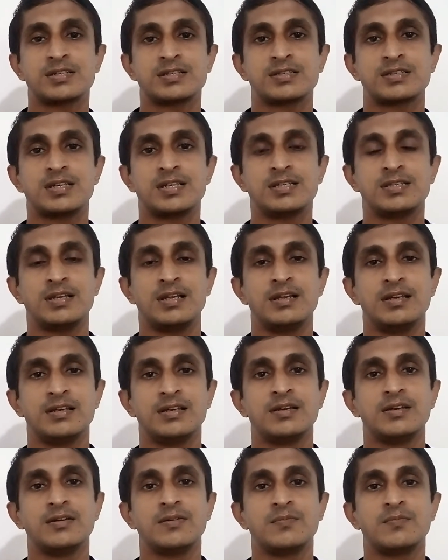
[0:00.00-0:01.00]
easily,
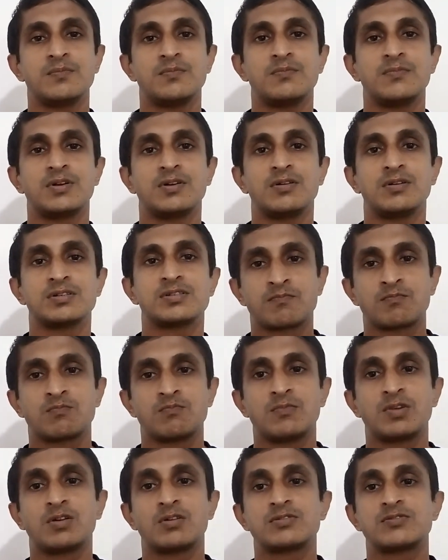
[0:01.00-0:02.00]

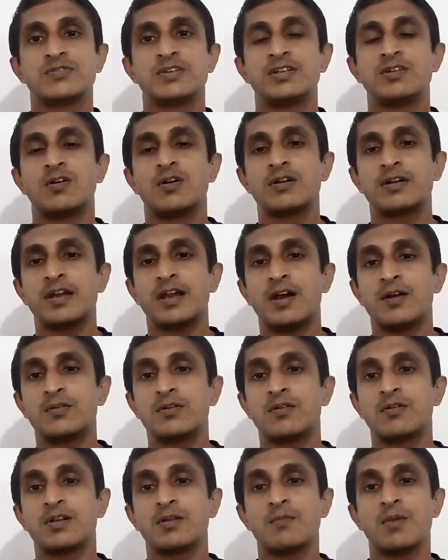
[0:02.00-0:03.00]
because we don't have to
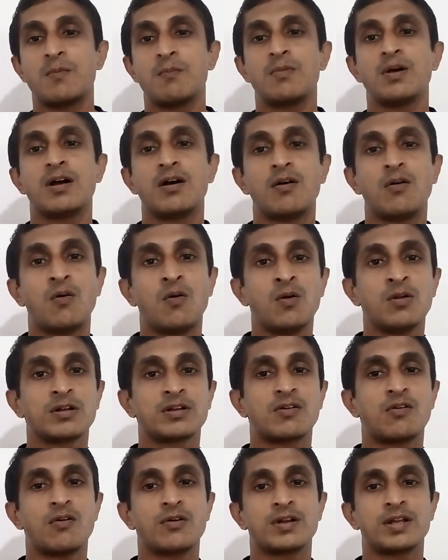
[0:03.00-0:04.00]
remember all
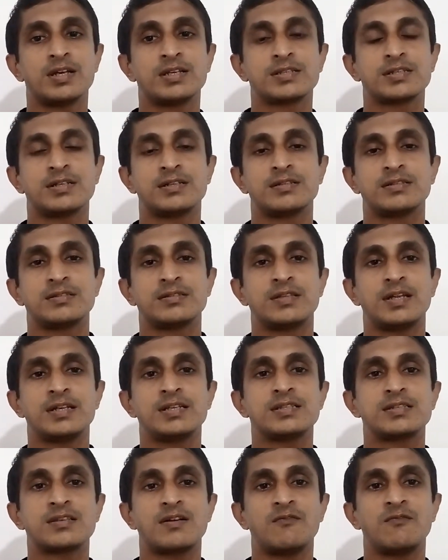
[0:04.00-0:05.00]
quotation. That is
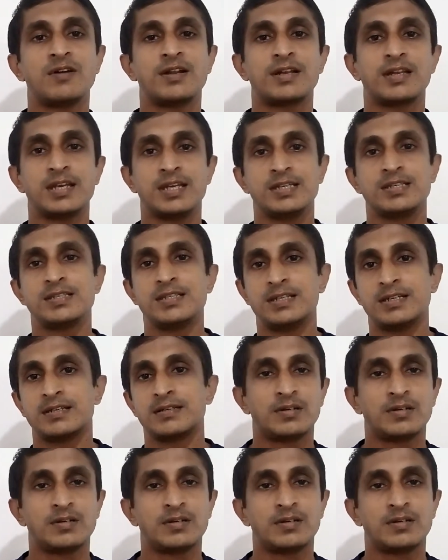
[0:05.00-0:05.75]
somewhat easy.